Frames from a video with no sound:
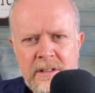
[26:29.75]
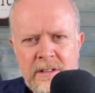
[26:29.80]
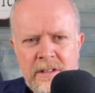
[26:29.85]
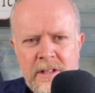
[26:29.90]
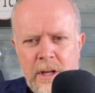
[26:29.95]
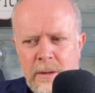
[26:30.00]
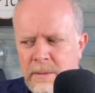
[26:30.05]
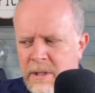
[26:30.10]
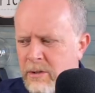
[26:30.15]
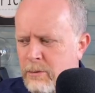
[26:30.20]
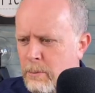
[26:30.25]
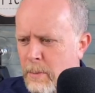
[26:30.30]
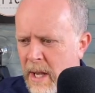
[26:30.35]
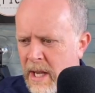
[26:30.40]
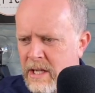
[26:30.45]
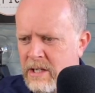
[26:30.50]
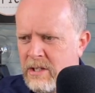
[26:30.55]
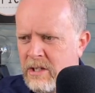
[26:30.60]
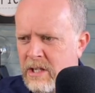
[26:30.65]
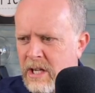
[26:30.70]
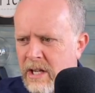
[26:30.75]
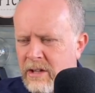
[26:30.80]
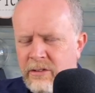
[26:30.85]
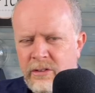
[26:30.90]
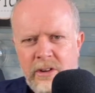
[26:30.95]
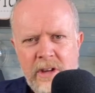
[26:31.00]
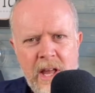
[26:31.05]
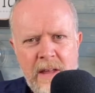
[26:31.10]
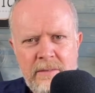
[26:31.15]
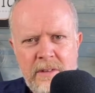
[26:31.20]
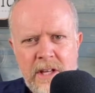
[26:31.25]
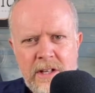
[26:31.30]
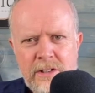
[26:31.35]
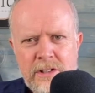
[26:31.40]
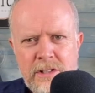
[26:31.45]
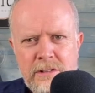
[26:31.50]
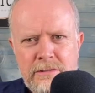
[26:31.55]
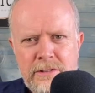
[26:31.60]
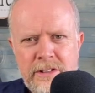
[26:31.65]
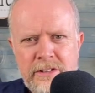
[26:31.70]
Nobody's paid you yet, so you haven't
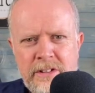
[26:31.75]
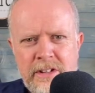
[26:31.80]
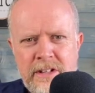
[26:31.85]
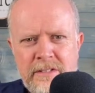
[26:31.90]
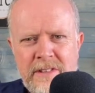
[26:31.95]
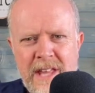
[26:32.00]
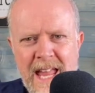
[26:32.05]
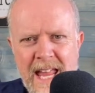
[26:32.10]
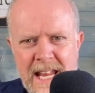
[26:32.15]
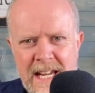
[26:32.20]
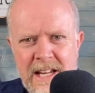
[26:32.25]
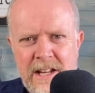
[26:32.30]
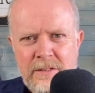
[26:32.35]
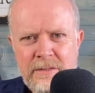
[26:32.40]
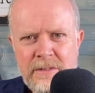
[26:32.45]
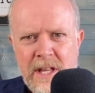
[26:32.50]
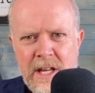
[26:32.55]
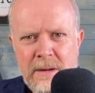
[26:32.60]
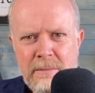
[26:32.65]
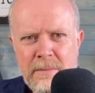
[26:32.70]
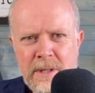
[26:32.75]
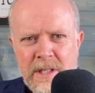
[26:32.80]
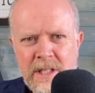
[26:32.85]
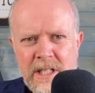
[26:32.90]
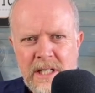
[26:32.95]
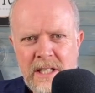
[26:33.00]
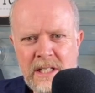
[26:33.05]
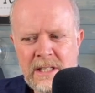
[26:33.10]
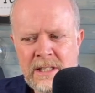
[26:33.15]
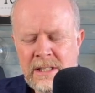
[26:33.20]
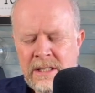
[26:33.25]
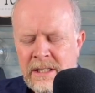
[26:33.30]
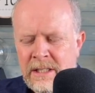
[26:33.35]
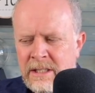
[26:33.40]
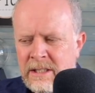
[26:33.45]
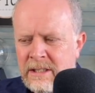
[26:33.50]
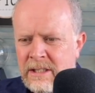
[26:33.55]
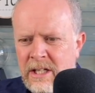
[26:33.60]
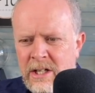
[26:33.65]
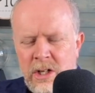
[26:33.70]
actually received any of that money.
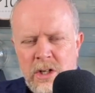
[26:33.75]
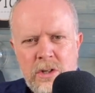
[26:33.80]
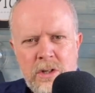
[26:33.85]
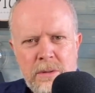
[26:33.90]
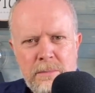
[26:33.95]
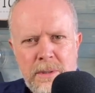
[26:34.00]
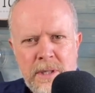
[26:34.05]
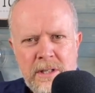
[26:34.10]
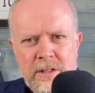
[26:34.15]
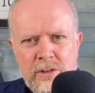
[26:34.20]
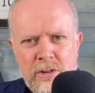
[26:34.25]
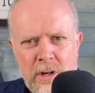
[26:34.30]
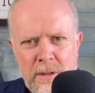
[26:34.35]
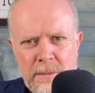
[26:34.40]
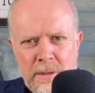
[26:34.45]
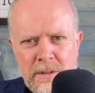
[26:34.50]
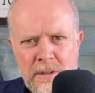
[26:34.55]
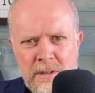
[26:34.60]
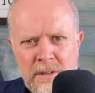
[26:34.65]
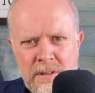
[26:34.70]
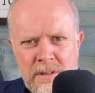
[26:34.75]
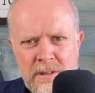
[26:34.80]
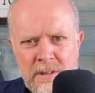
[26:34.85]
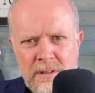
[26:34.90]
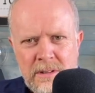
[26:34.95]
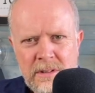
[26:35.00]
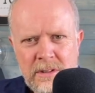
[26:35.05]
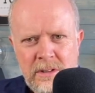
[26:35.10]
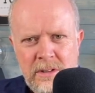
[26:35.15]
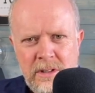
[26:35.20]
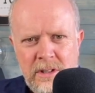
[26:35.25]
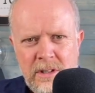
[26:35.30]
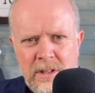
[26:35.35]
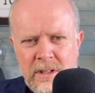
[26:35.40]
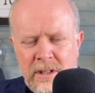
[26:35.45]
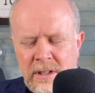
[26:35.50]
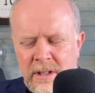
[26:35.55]
Then you could be in trouble, couldn't you?